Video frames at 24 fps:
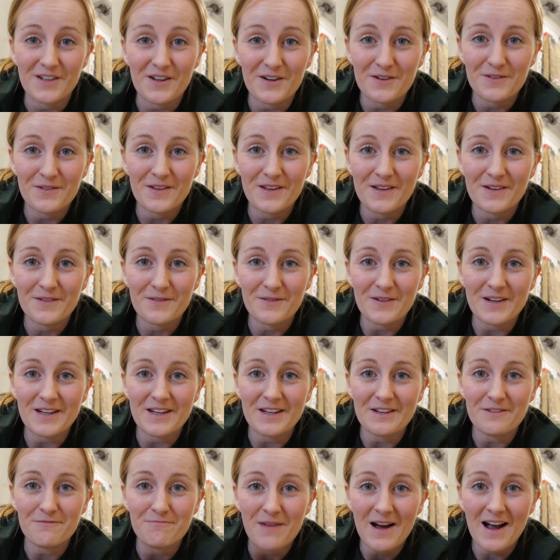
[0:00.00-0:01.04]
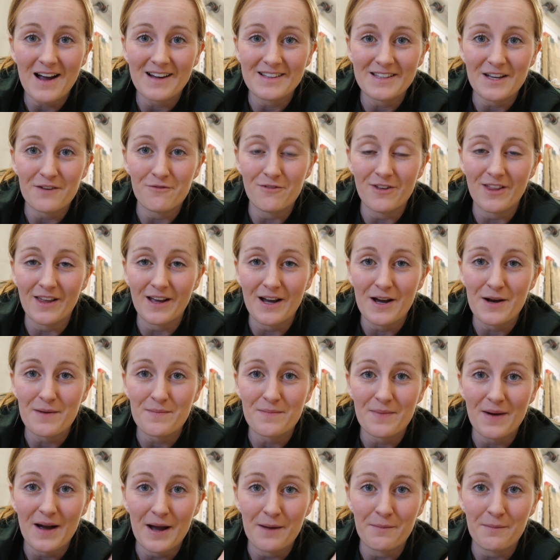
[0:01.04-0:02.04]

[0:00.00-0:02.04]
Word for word: So now that we packed everything up,